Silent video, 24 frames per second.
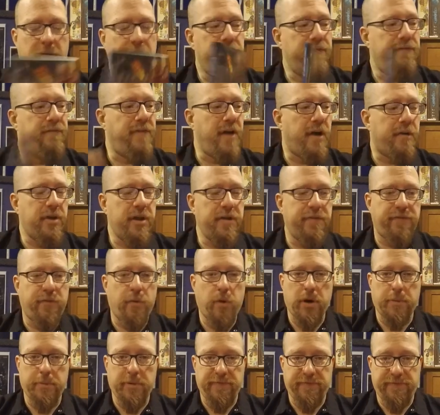very
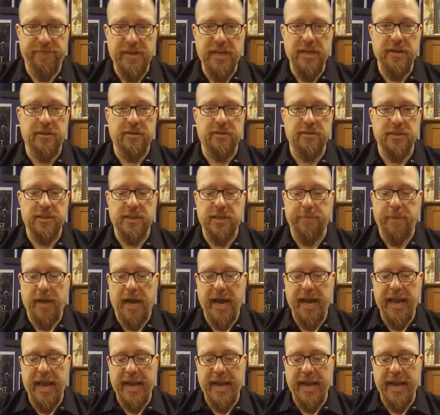affordable vehicles to buy.